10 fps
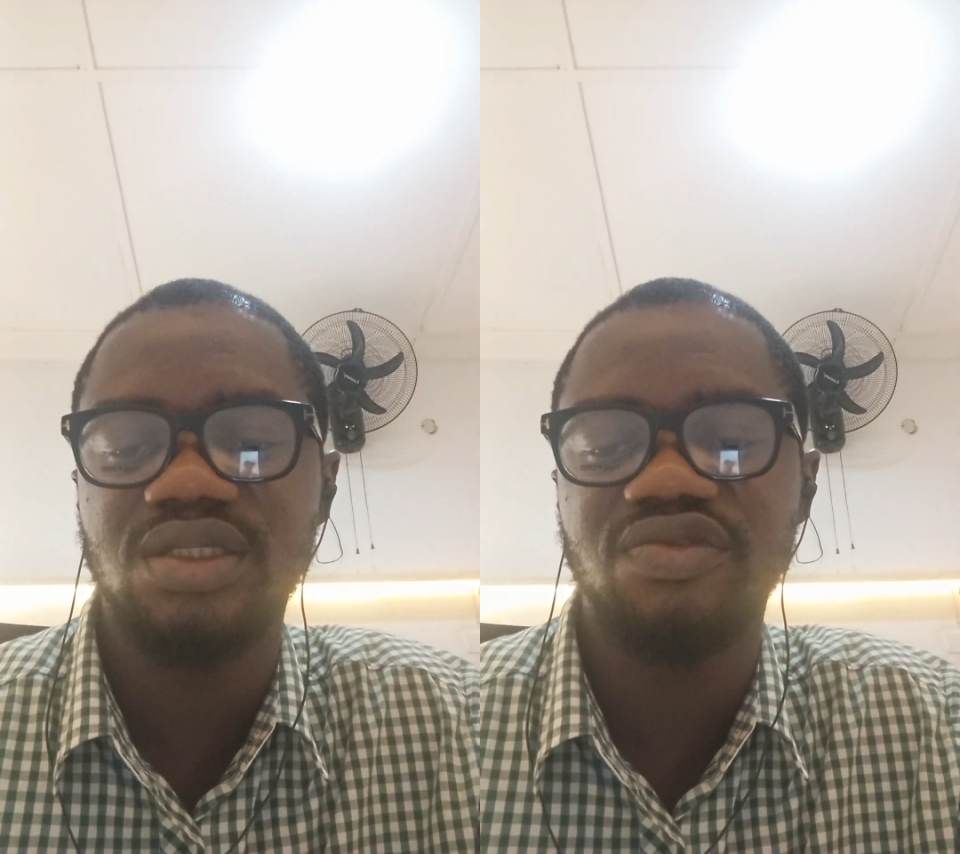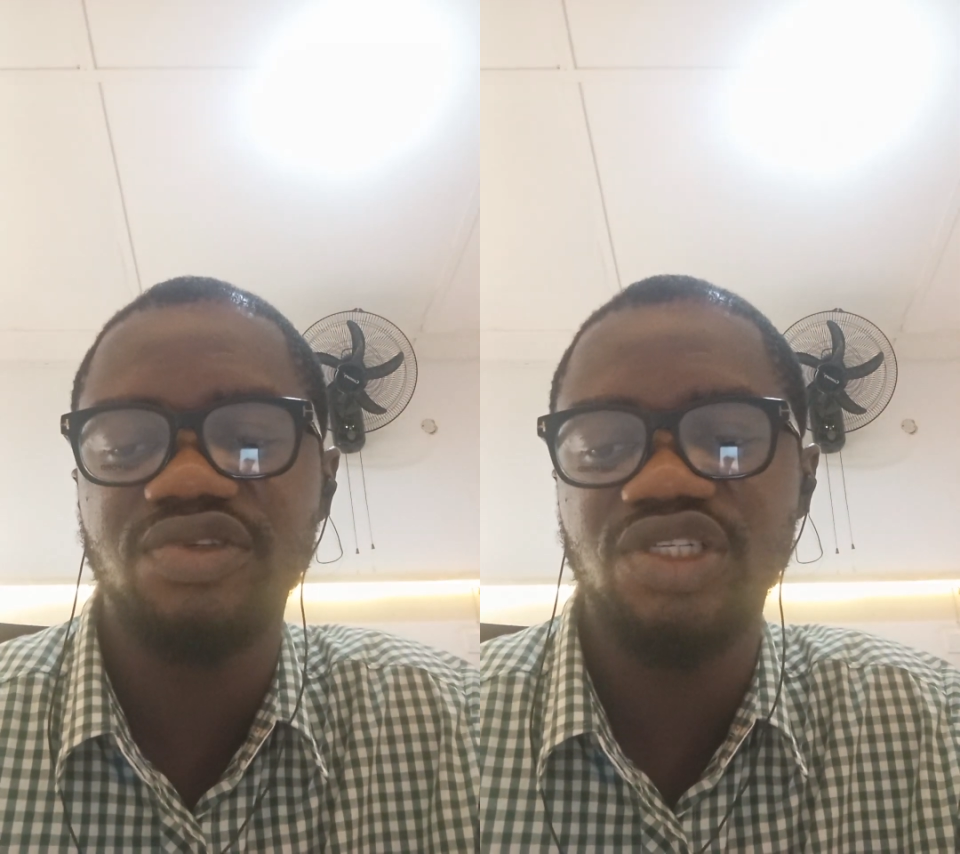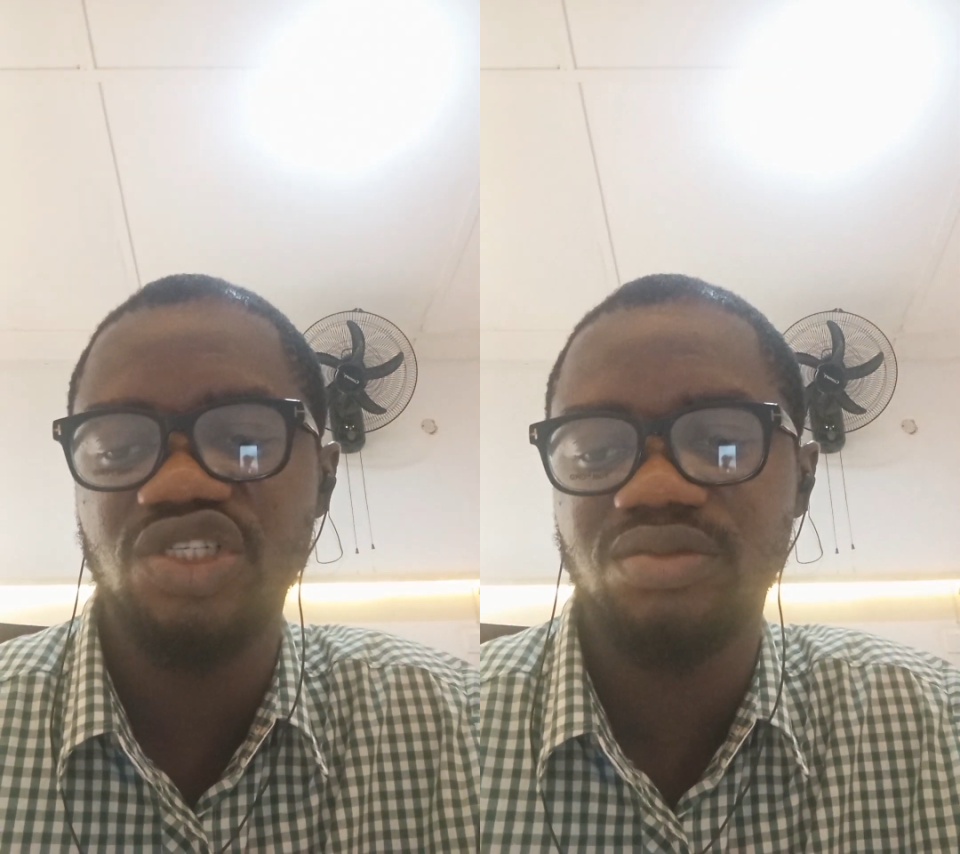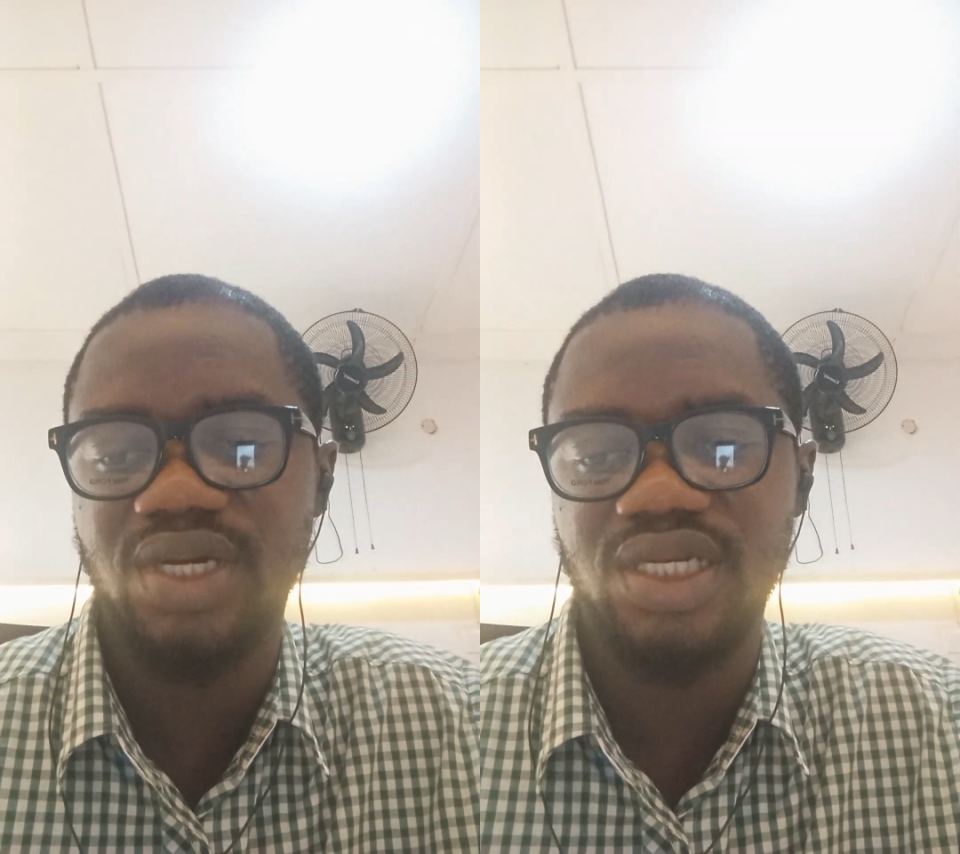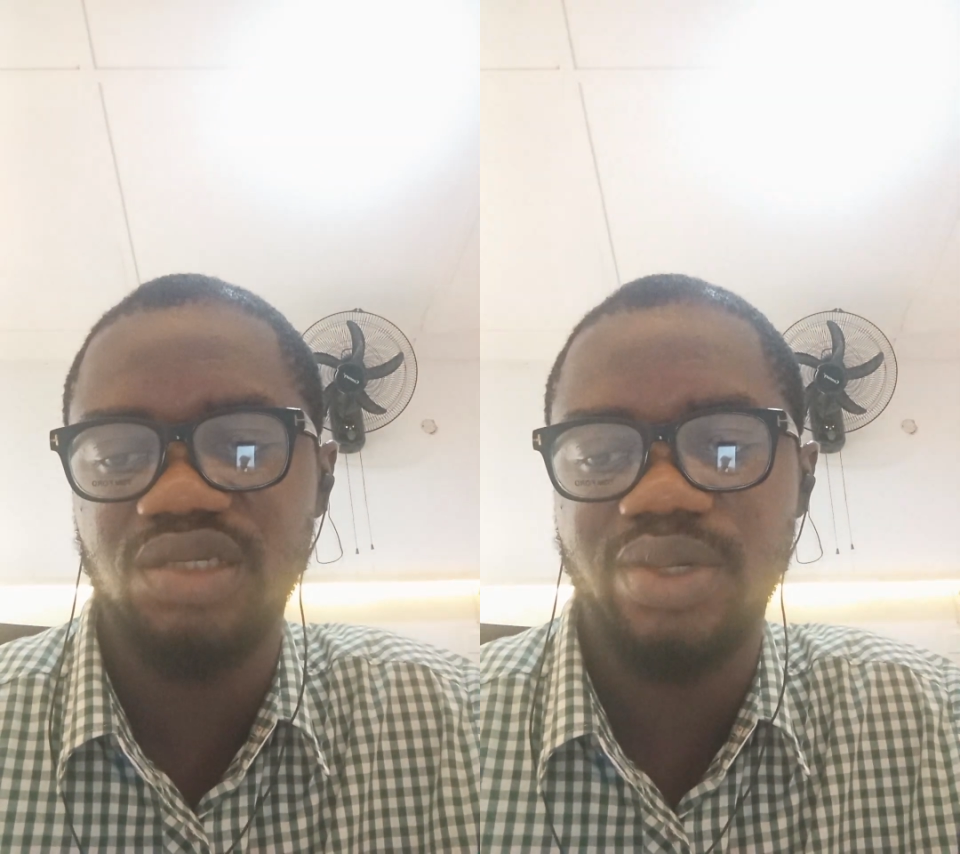The freedom
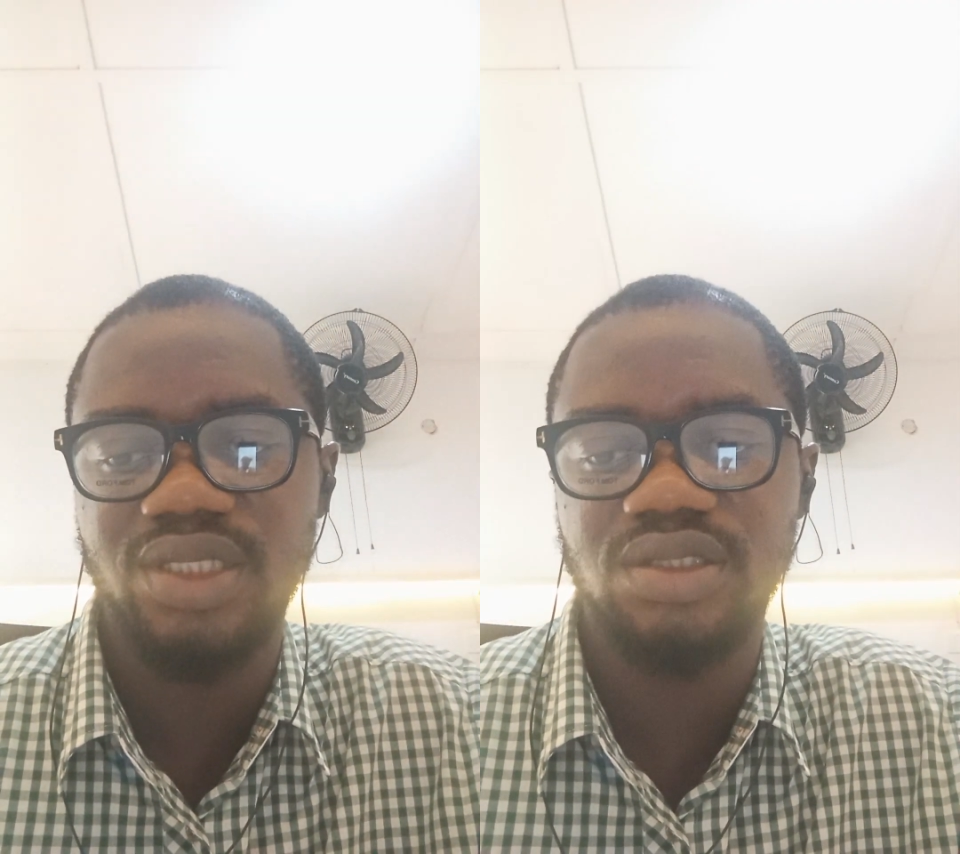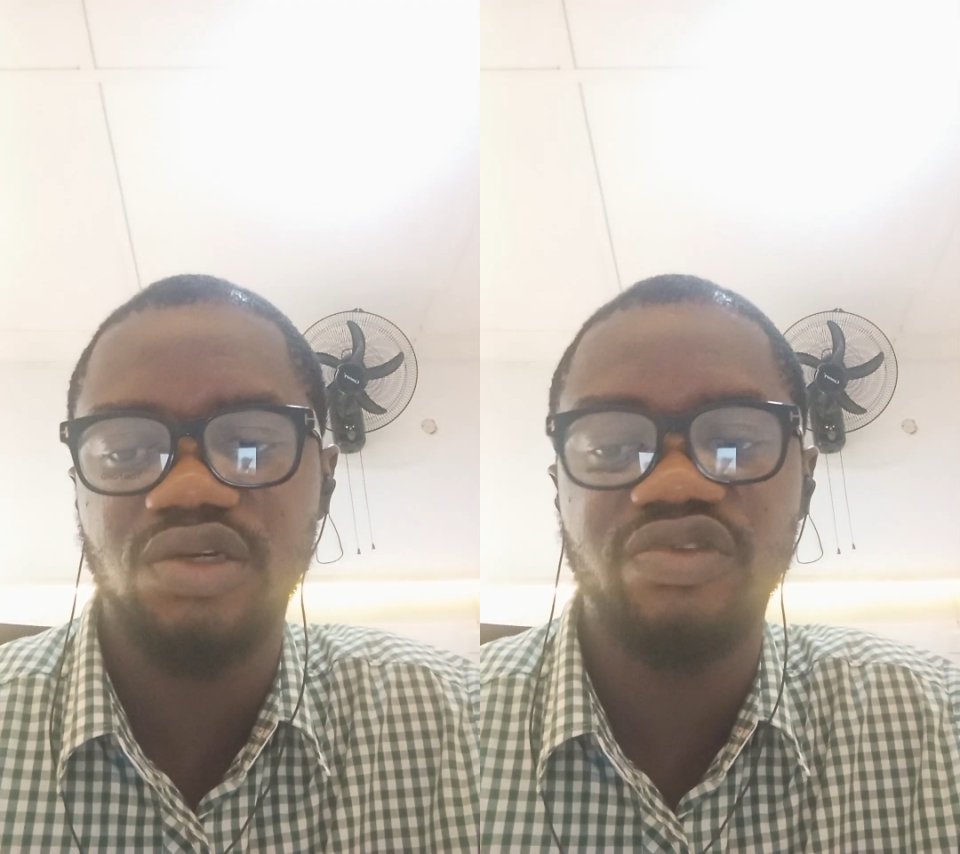and liberty